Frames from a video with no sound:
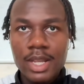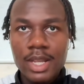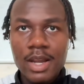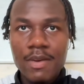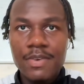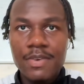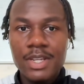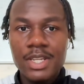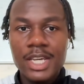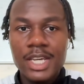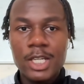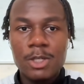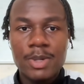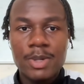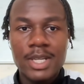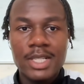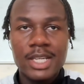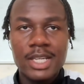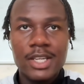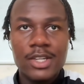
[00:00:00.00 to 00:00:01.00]
I think the
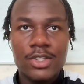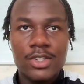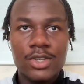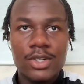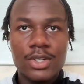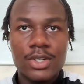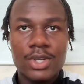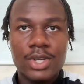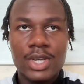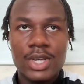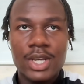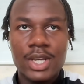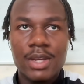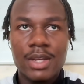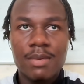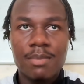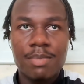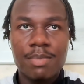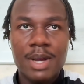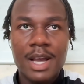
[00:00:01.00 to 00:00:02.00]
expectation
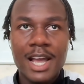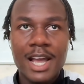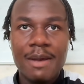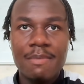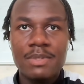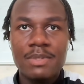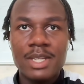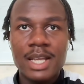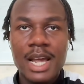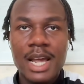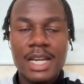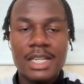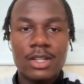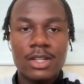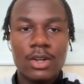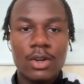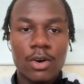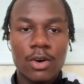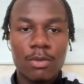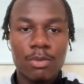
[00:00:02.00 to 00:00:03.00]
perhaps adds
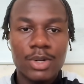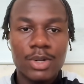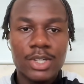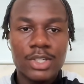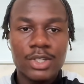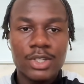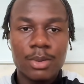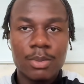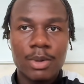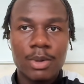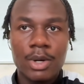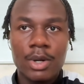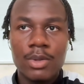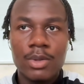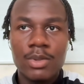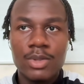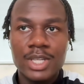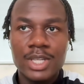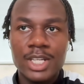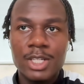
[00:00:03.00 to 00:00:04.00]
a lot of pressure, but
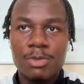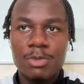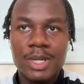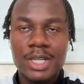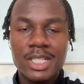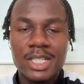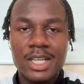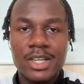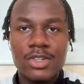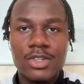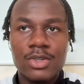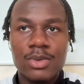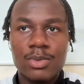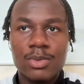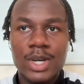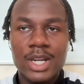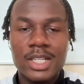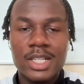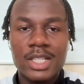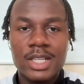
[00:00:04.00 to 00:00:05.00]
the expectation,
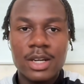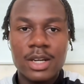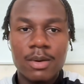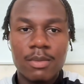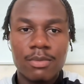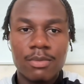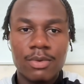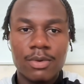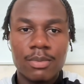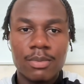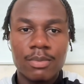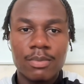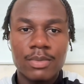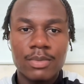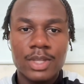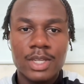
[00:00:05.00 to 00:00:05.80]
where does it come from?